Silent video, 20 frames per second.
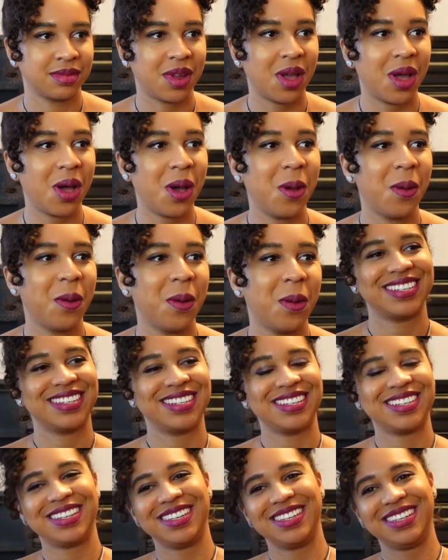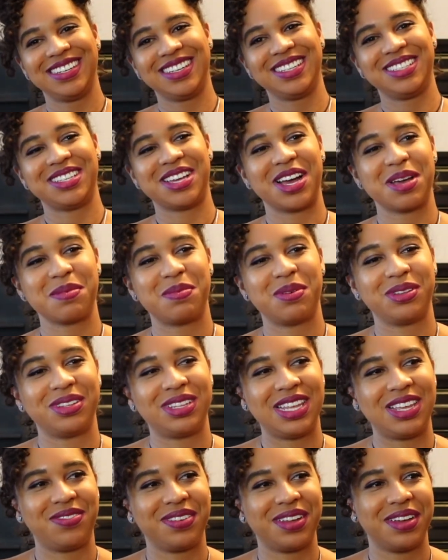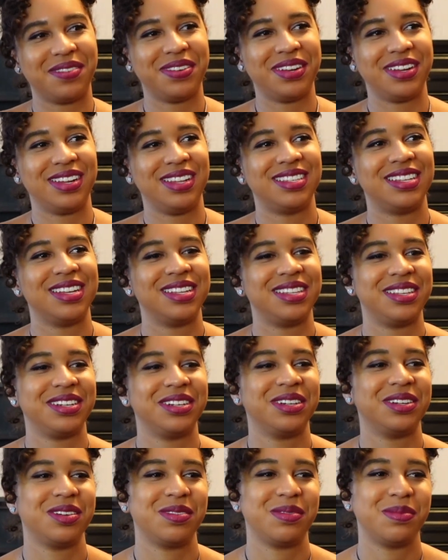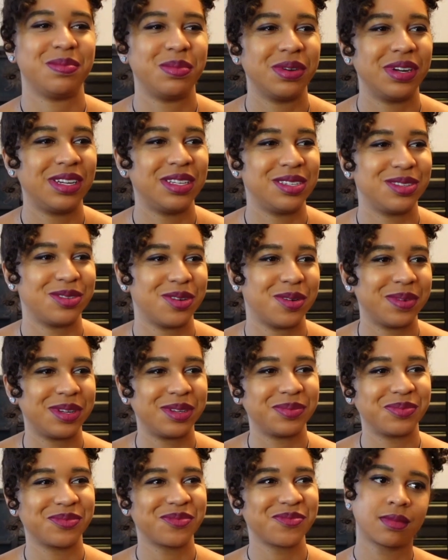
Oh, talk about leaving evidence that they're brainstorming.